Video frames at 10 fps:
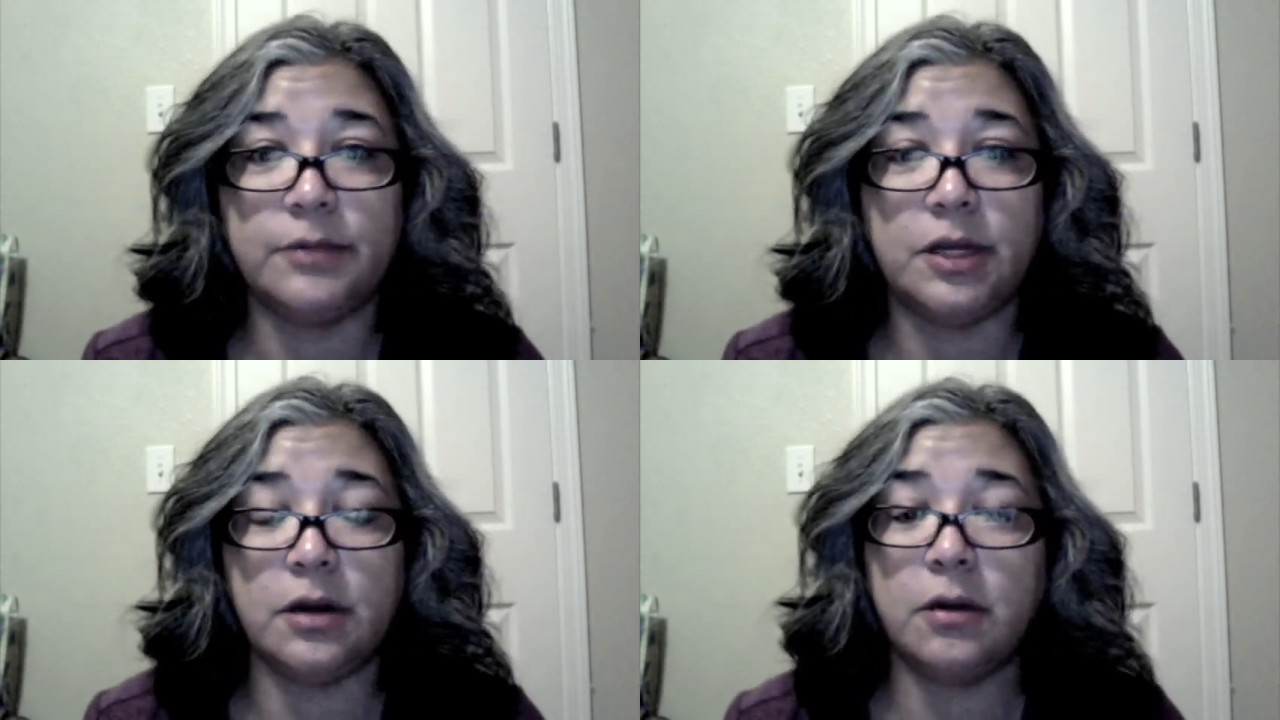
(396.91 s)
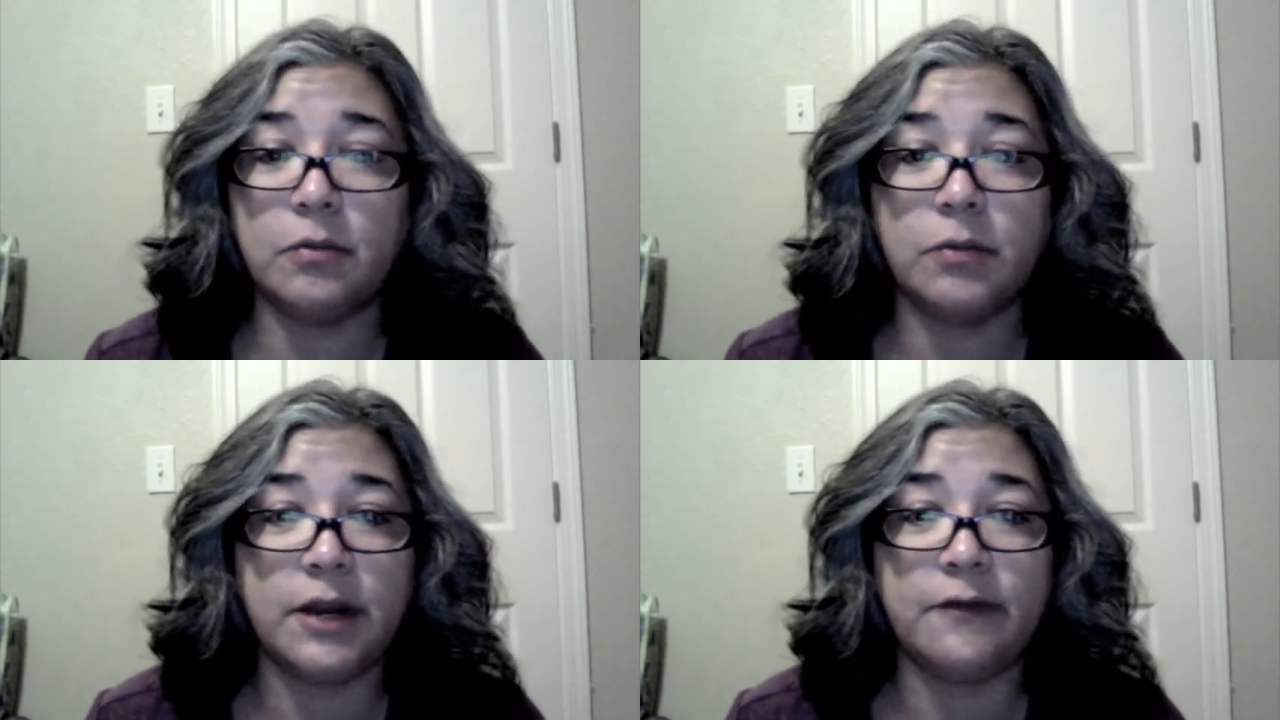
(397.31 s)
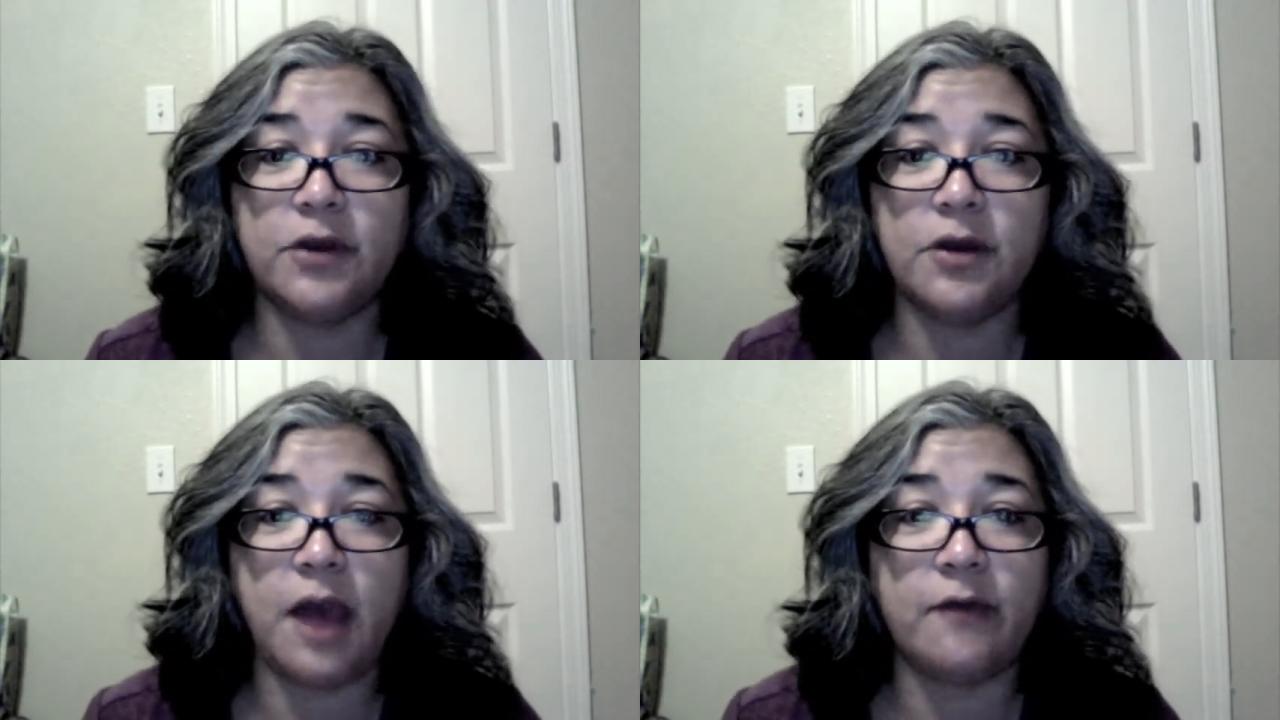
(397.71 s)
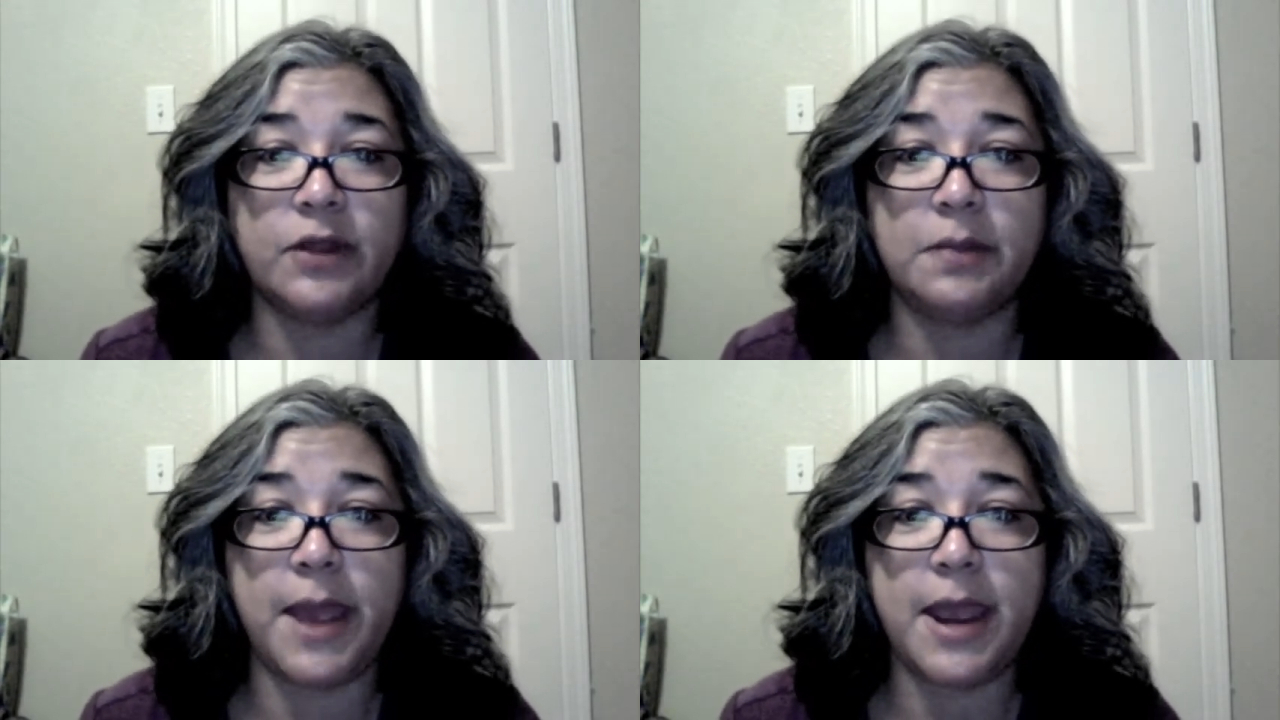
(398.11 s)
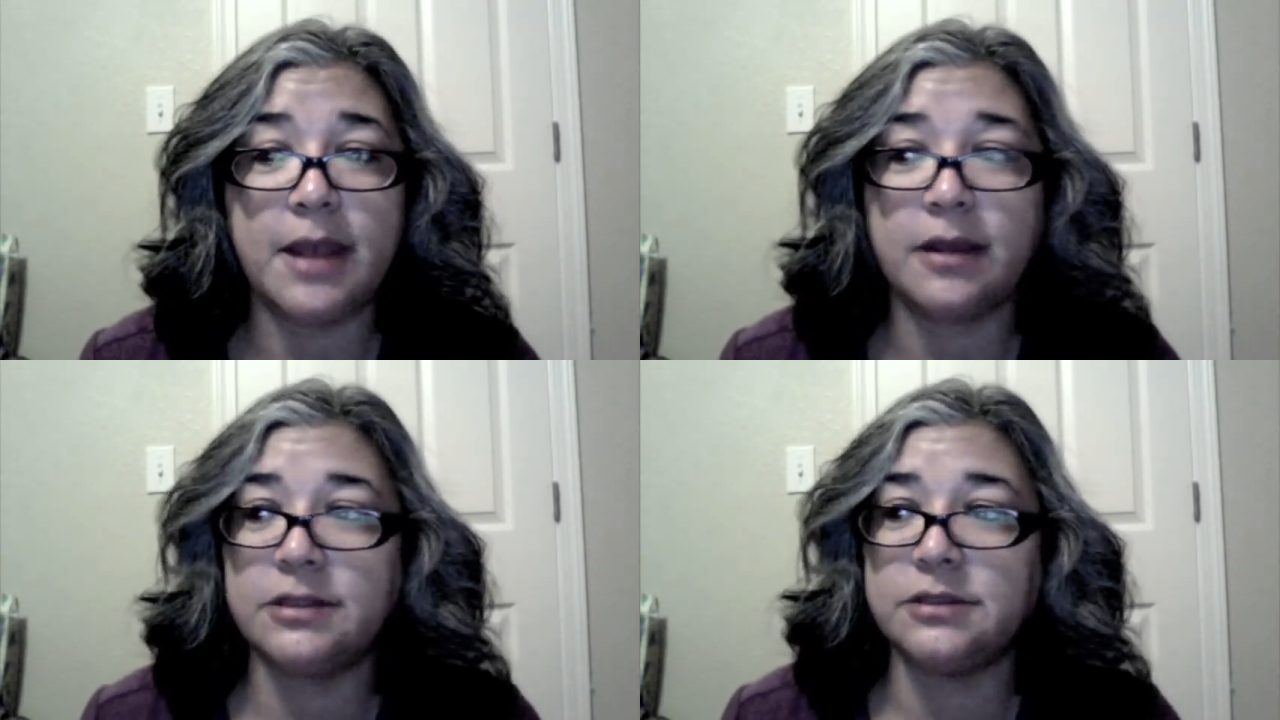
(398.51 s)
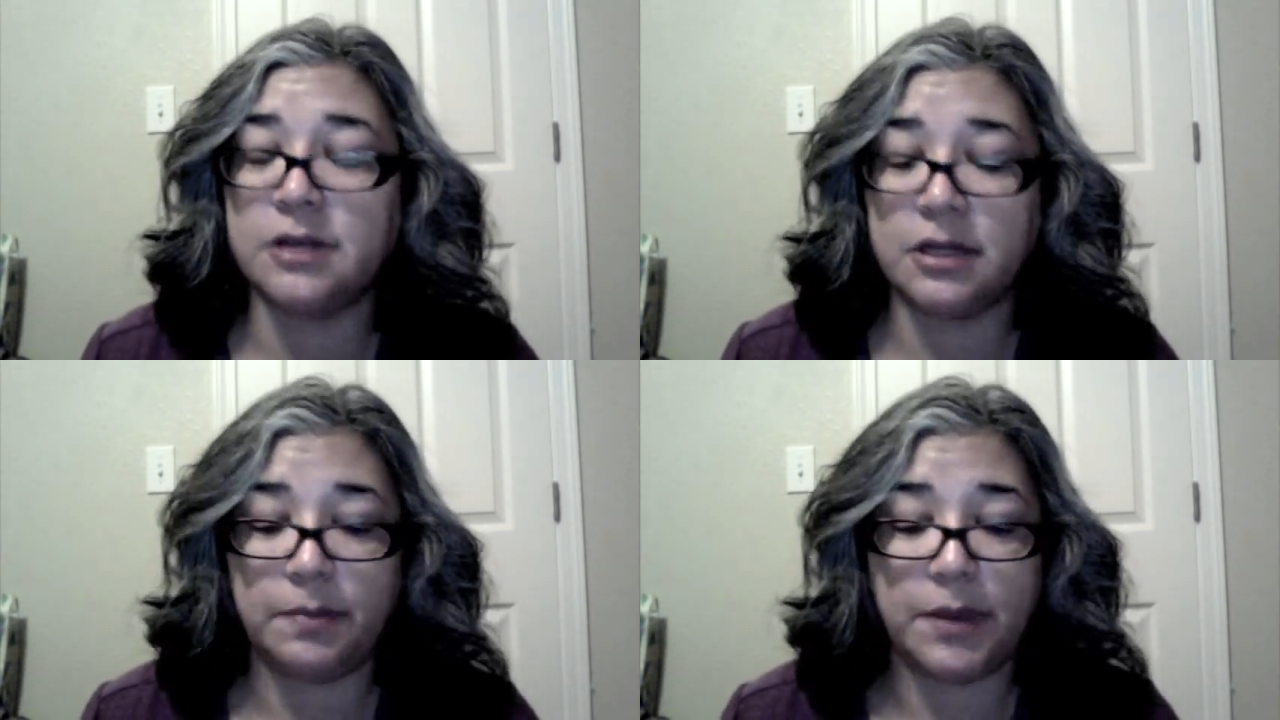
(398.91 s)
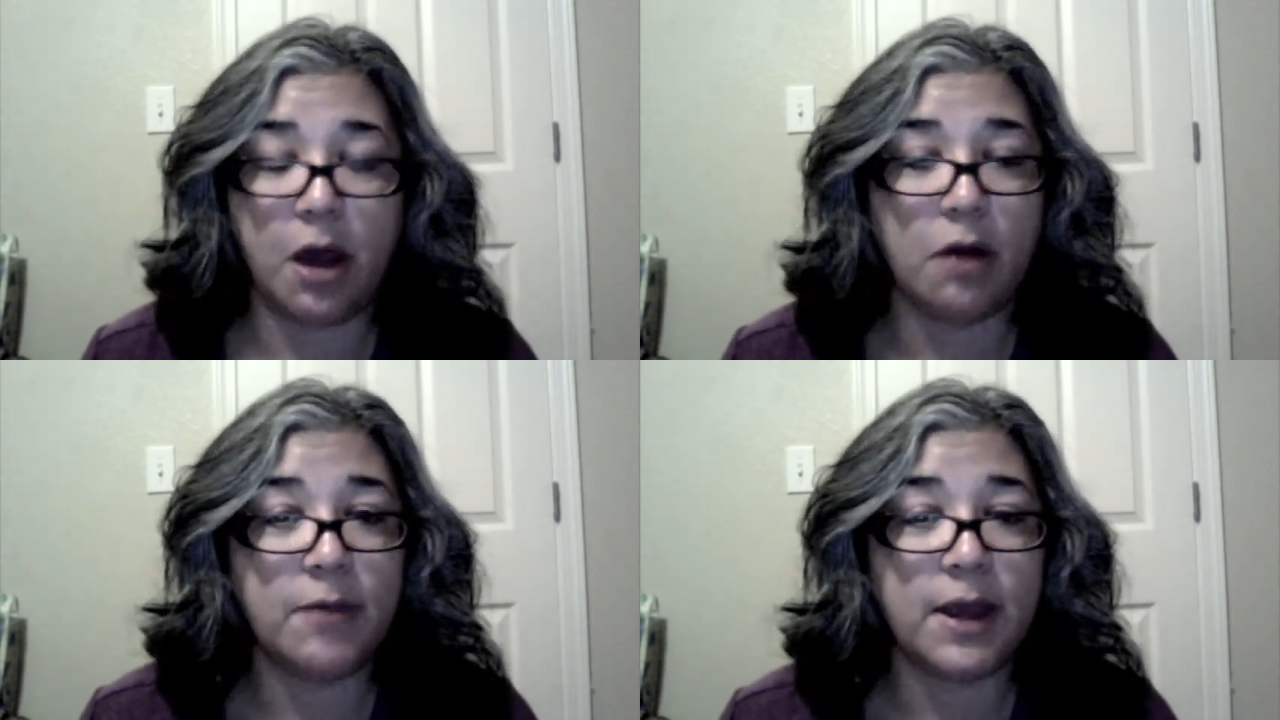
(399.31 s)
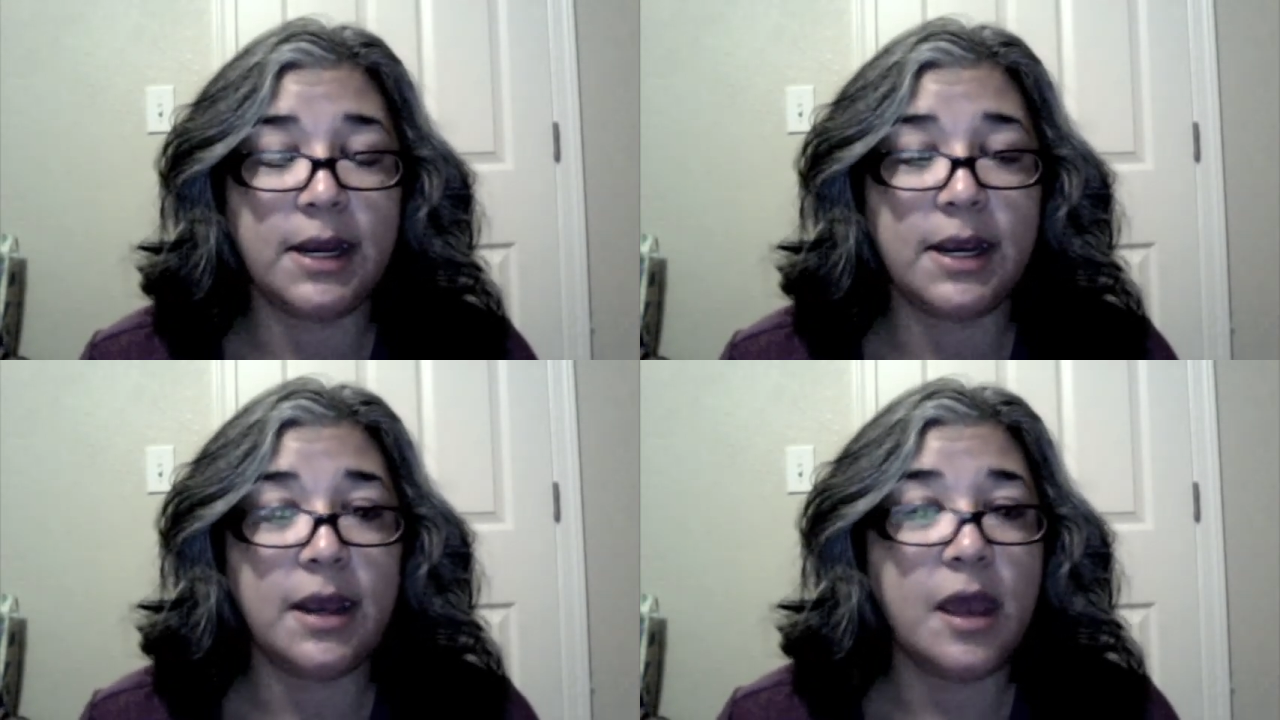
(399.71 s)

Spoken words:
whatever you have in the bank. It's going to be already,